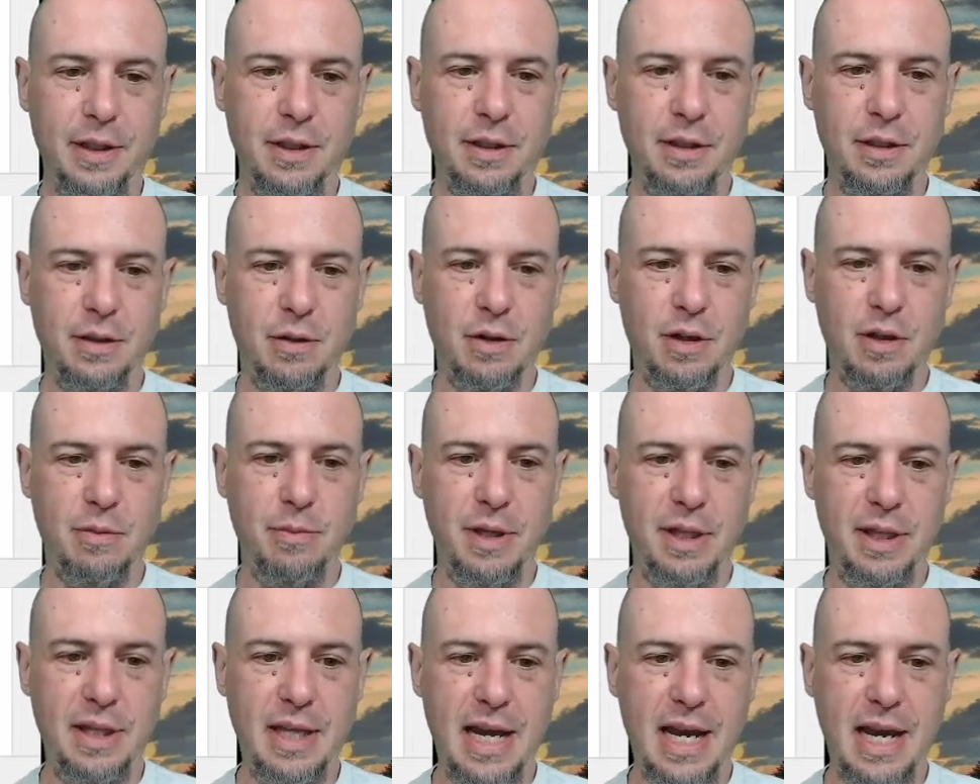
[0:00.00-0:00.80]
I'll
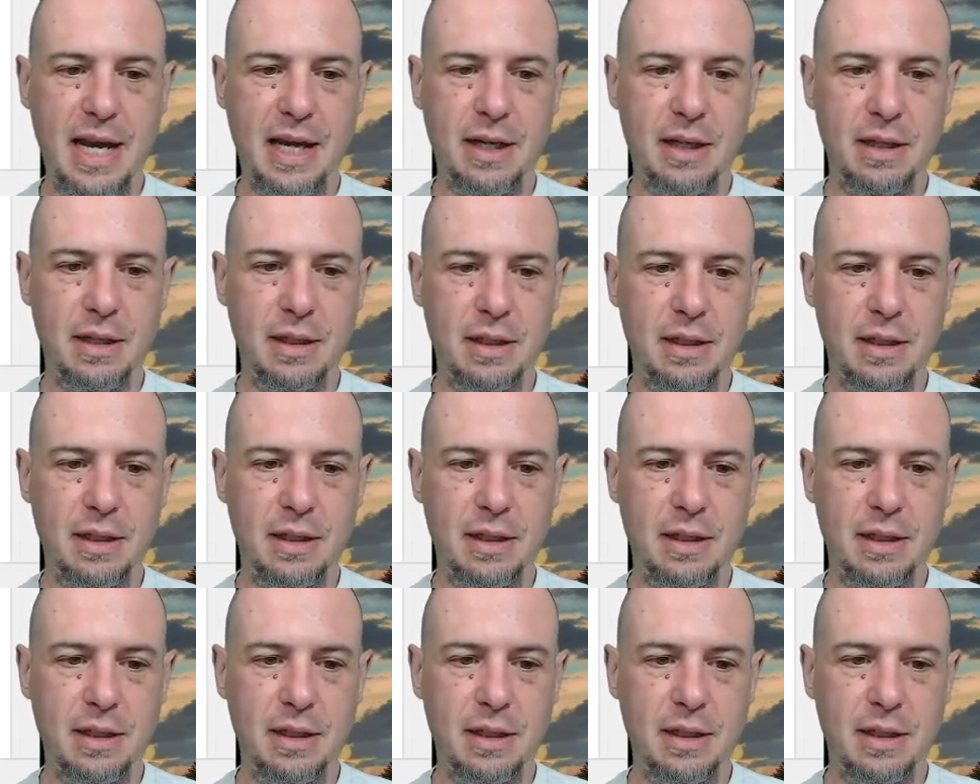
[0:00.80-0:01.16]
commit that.